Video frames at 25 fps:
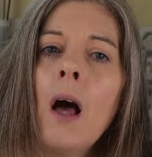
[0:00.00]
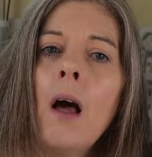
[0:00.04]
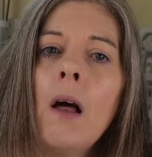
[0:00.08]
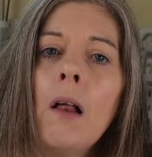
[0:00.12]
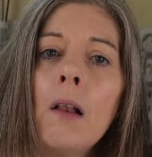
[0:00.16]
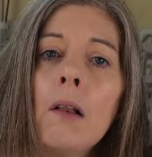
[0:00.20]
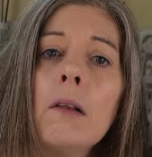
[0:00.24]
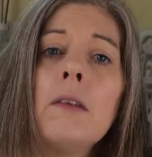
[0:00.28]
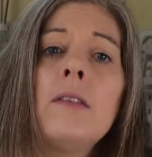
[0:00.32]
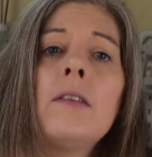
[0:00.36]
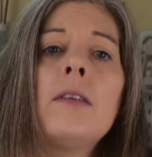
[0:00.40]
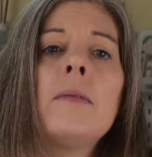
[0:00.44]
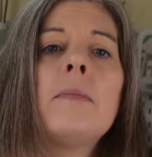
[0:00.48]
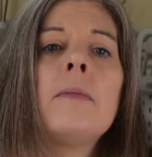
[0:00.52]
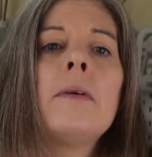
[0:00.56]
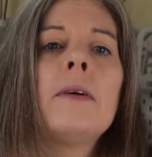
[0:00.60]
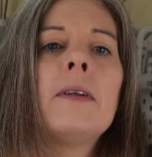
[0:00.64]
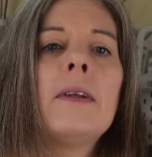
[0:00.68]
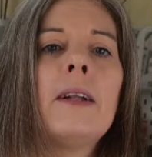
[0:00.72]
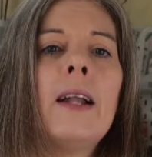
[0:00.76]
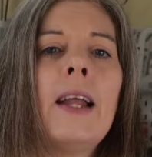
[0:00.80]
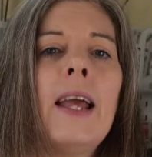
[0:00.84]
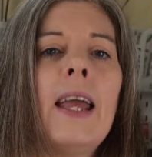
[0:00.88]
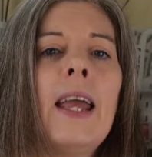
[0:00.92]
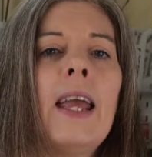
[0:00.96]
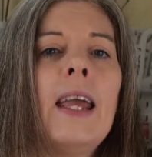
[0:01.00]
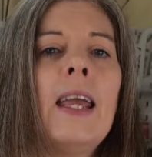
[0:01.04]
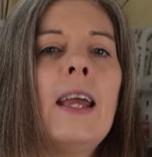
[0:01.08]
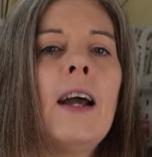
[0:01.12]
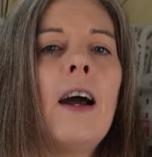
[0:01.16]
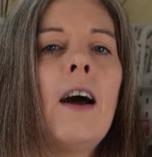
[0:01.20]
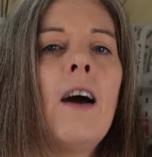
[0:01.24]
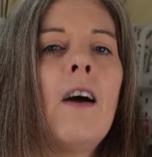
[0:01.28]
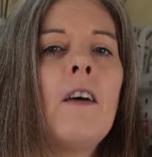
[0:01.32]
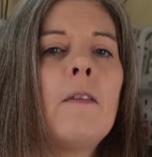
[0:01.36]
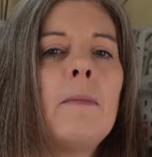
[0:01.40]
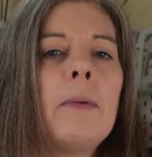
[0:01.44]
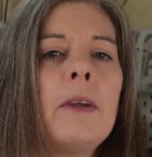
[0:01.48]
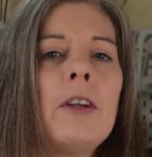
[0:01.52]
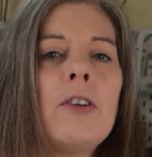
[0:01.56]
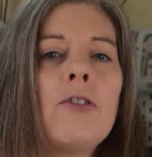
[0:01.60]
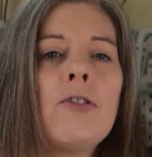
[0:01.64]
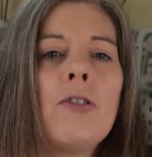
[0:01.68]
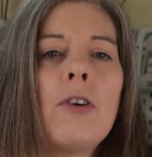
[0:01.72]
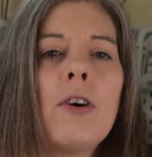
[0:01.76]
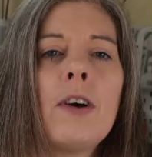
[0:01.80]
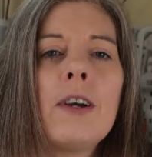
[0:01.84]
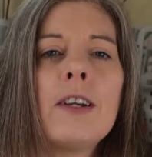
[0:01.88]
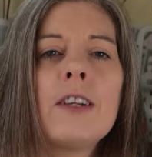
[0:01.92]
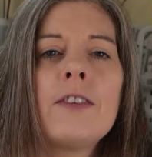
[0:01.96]
Ultimately, I've been
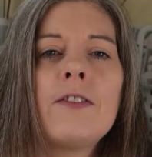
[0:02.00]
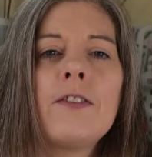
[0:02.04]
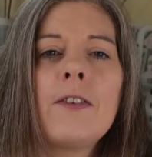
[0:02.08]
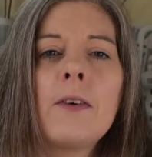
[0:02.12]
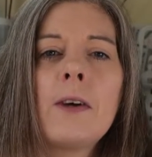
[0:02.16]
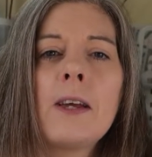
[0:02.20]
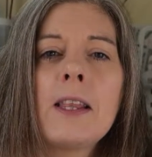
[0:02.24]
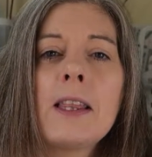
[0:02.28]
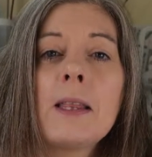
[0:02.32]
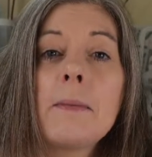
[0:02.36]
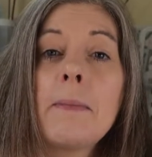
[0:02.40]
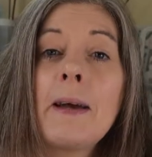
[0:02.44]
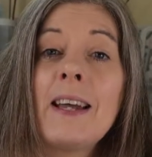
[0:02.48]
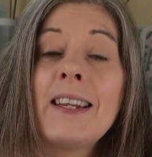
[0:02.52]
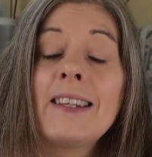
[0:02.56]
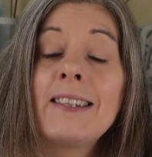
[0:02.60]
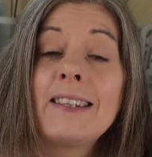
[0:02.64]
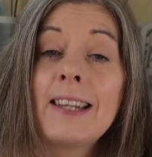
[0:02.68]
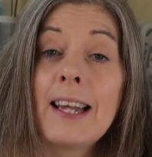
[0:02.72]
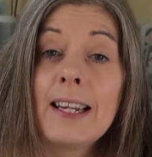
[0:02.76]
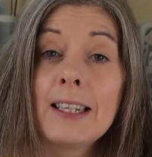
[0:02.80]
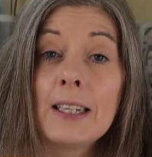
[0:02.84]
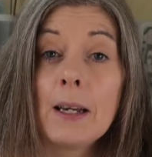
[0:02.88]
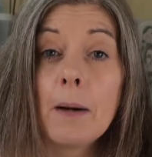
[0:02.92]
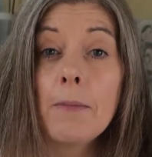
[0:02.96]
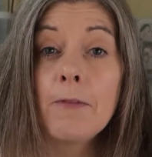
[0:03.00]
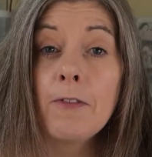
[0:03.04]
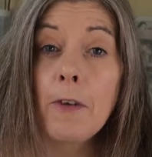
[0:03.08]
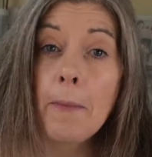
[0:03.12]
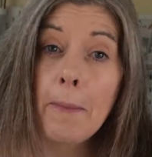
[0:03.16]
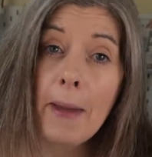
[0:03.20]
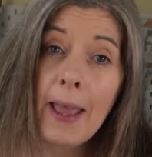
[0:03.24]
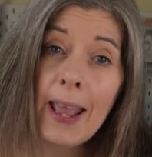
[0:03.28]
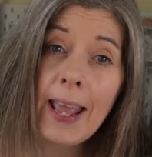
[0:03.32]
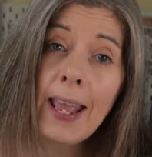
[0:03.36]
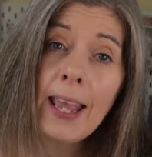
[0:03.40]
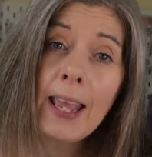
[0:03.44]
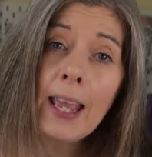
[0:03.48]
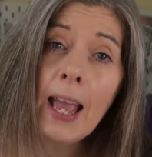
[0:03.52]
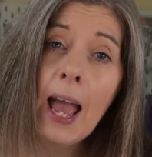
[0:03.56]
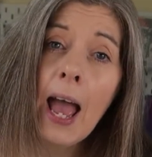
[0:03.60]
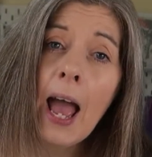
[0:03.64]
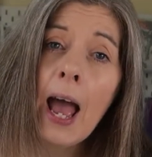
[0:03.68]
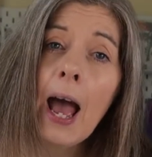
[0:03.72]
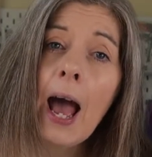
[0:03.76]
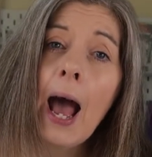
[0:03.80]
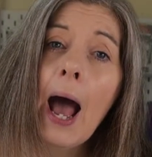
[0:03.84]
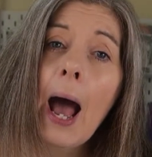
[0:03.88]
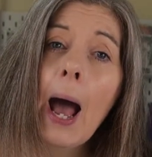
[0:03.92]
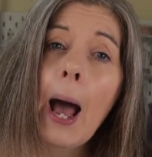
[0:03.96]
trying to find the best setup for me,
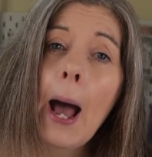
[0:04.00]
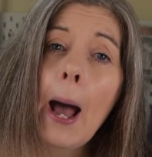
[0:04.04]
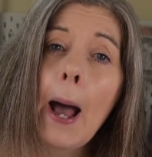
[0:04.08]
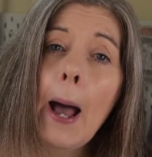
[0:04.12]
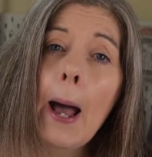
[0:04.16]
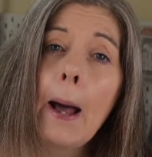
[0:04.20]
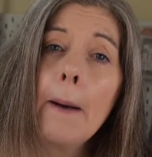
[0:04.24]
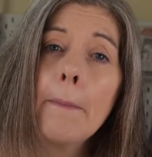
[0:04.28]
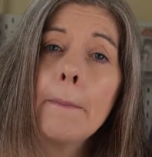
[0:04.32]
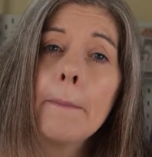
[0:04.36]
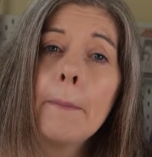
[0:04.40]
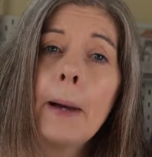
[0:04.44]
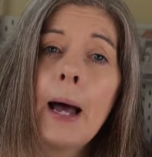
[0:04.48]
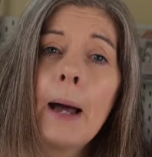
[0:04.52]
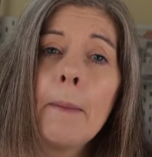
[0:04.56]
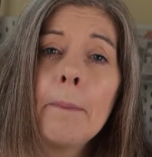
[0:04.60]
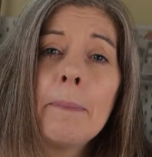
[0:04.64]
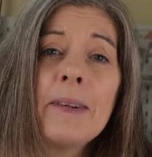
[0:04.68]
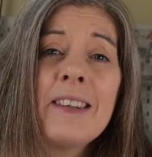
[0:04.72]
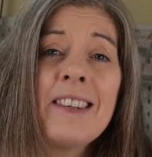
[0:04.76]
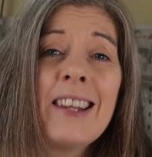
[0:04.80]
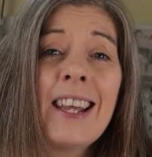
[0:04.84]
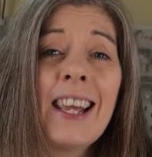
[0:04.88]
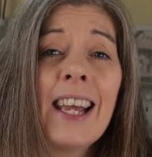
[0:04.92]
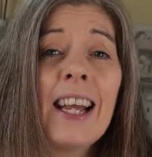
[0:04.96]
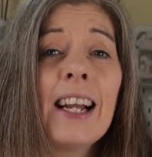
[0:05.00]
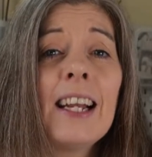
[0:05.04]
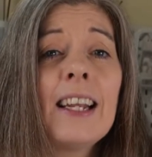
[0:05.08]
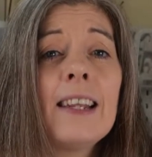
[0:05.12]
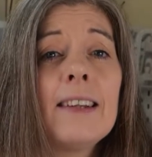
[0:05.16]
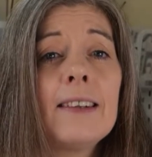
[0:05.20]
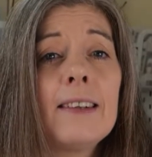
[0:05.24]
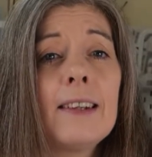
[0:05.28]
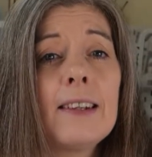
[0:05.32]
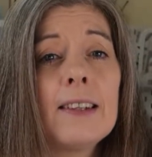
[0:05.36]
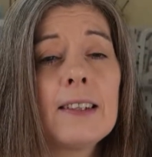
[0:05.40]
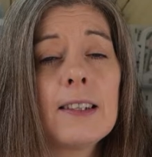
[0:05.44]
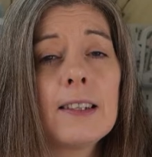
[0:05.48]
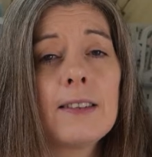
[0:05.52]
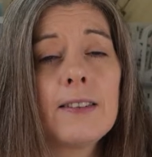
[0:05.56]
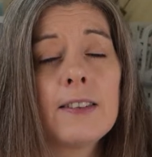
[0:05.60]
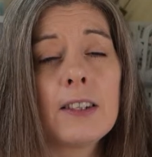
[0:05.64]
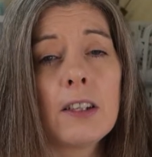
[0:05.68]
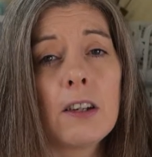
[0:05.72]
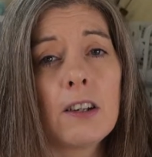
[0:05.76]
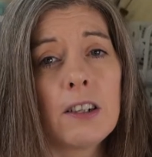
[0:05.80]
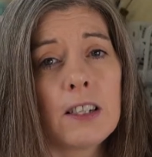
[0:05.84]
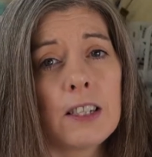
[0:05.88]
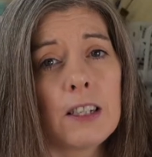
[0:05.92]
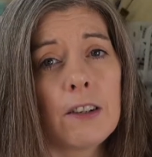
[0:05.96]
and particularly since I've
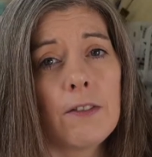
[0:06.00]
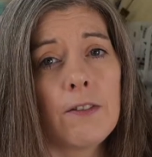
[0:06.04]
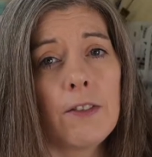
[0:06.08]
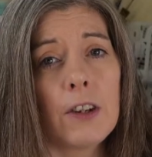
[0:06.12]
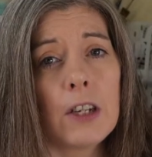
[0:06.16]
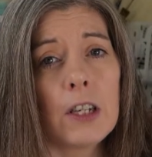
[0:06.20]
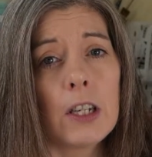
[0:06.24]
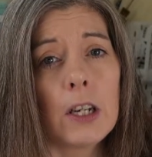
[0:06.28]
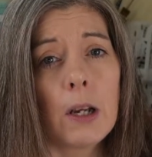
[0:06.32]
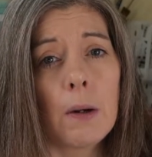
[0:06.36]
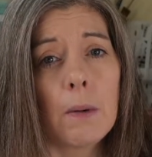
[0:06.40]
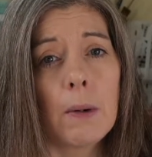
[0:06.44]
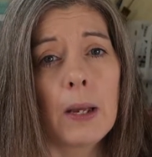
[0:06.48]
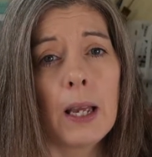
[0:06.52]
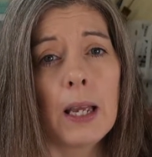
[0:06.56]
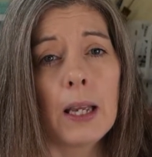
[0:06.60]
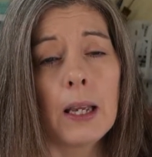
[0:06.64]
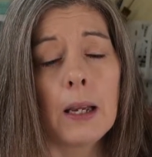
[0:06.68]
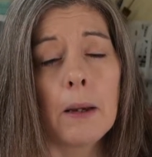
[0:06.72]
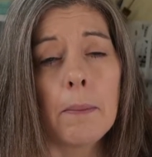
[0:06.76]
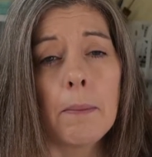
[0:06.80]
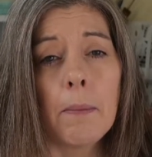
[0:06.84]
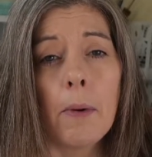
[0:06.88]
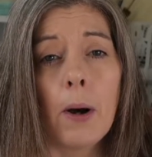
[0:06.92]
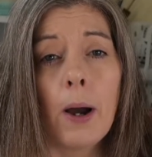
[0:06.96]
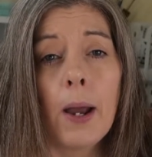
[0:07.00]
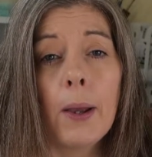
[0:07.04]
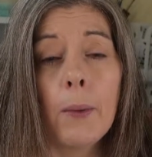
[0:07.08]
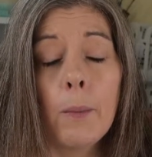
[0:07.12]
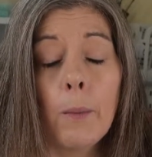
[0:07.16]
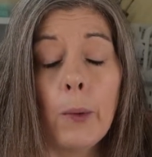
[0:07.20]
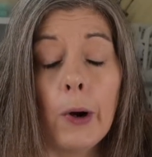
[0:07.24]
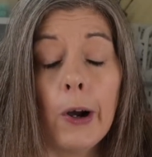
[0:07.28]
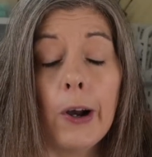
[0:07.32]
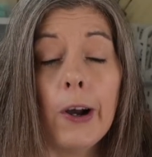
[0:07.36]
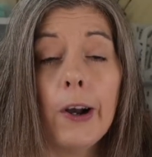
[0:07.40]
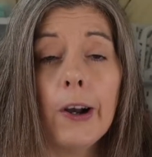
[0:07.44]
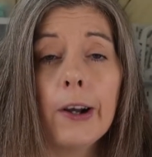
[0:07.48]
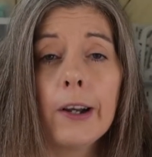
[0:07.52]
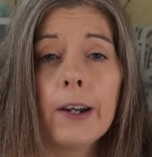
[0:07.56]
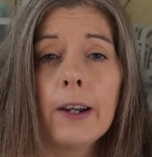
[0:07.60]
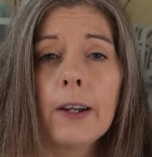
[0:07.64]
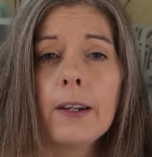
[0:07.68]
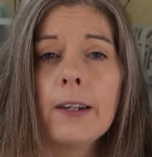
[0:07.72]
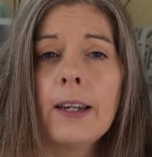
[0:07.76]
started videoing my work.